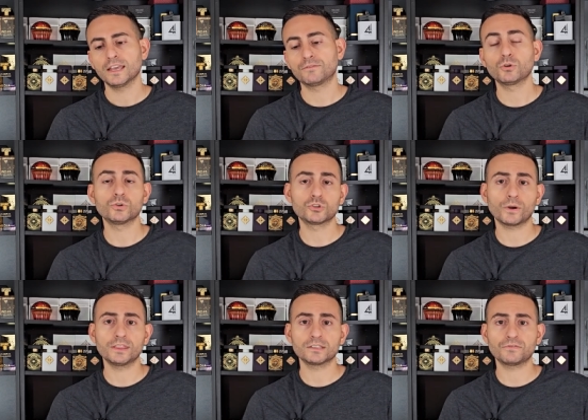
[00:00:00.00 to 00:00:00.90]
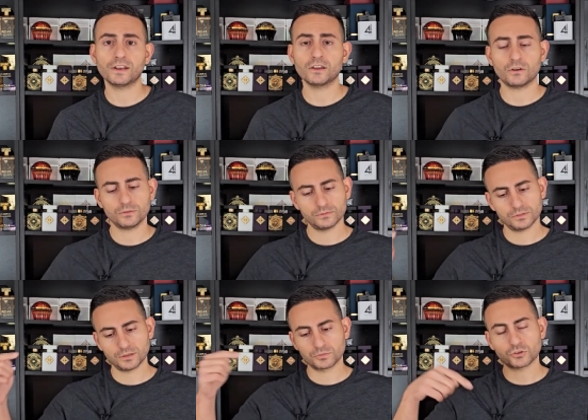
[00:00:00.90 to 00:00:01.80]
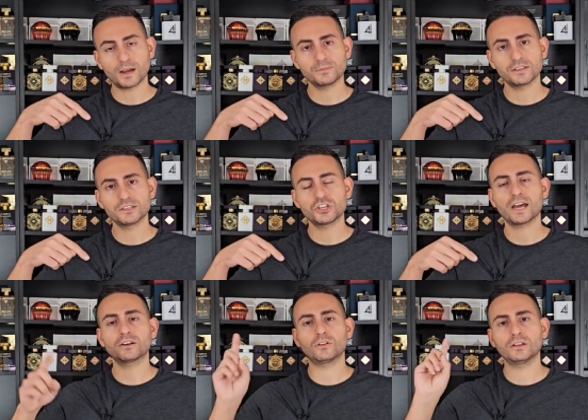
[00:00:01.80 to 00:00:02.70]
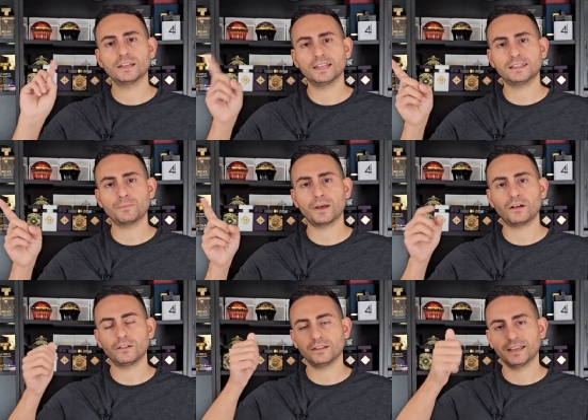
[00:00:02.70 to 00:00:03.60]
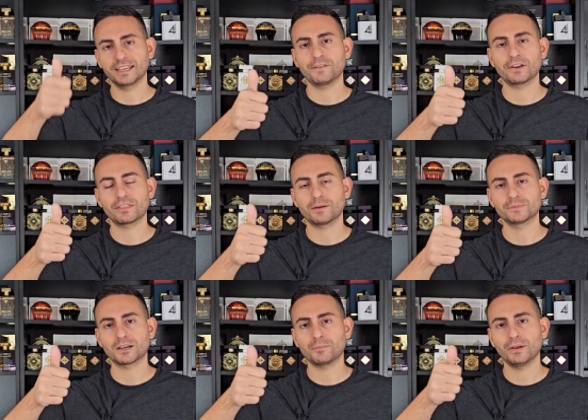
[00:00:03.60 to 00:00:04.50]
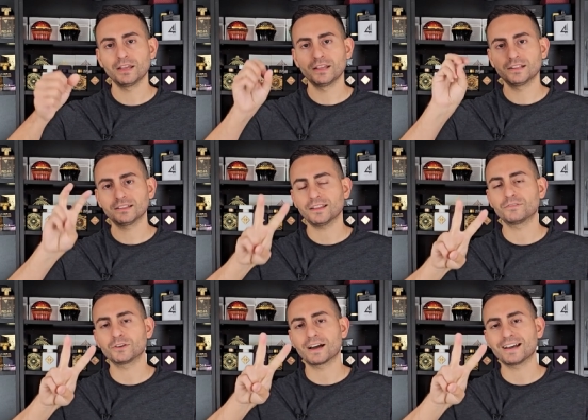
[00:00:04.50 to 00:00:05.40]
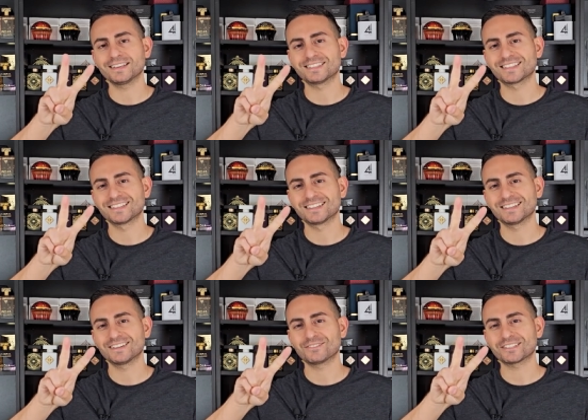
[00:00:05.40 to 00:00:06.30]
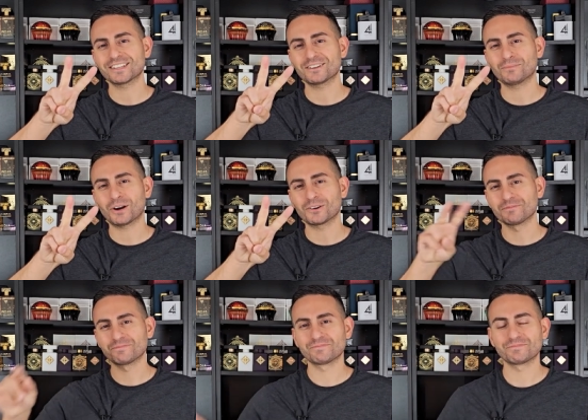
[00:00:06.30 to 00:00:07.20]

If you enjoyed this video, subscribe to the channel, hit the bell, and give it a thumbs up. Love you guys. We'll see you tomorrow.